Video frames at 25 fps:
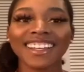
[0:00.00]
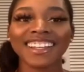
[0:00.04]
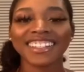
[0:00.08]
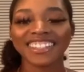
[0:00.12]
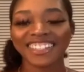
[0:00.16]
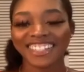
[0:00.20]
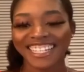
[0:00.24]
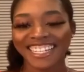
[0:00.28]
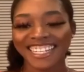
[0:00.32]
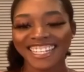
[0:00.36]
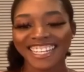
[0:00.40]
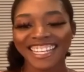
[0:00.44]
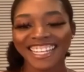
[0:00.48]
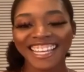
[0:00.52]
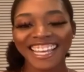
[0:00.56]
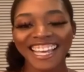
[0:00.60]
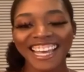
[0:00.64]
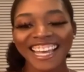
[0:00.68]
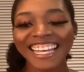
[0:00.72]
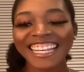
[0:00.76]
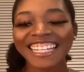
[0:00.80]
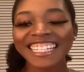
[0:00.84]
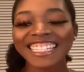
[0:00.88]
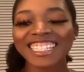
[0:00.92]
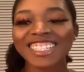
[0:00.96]
Okay.
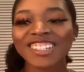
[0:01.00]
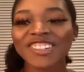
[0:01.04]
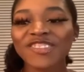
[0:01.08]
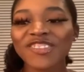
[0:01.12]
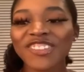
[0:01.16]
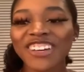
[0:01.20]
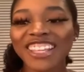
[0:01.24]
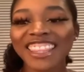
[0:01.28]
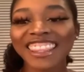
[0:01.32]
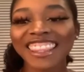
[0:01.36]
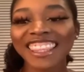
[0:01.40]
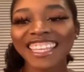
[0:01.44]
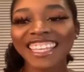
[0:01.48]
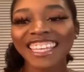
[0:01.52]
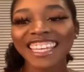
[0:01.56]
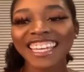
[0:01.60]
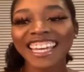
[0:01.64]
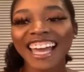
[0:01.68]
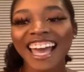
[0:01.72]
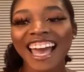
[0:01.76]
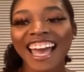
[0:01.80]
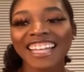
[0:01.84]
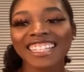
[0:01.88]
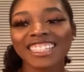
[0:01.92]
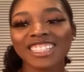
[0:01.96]
So one thing
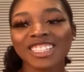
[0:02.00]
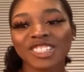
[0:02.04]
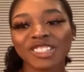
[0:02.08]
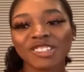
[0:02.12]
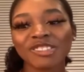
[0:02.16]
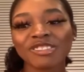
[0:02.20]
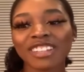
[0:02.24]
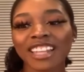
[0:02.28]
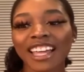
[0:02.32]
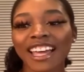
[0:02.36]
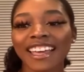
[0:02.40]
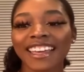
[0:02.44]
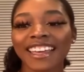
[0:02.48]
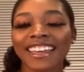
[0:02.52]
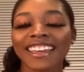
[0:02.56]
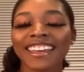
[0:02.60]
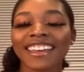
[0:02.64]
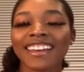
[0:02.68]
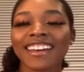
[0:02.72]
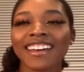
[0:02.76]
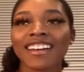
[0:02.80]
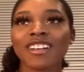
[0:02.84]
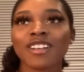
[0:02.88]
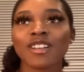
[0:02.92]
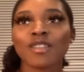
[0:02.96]
I do like
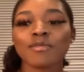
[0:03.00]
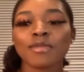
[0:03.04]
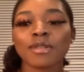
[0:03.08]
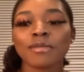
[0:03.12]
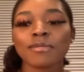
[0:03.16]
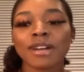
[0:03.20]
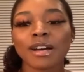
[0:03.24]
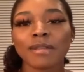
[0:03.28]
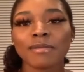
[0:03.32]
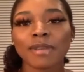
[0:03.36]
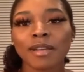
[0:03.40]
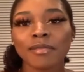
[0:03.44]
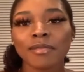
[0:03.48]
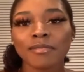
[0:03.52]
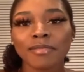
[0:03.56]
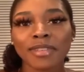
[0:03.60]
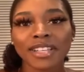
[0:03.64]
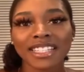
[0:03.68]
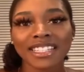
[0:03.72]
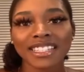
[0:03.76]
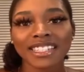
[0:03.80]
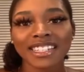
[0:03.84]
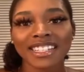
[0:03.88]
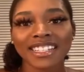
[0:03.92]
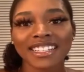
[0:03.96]
about my
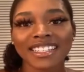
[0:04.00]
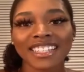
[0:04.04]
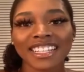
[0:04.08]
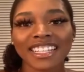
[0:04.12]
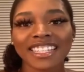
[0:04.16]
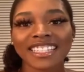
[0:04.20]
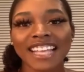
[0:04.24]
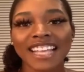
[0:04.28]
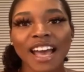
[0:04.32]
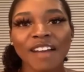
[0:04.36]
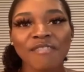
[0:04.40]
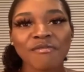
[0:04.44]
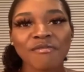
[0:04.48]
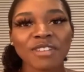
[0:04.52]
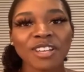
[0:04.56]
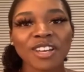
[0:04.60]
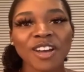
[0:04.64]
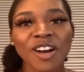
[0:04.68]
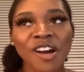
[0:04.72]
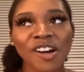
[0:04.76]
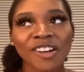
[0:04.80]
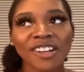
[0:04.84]
business is that we call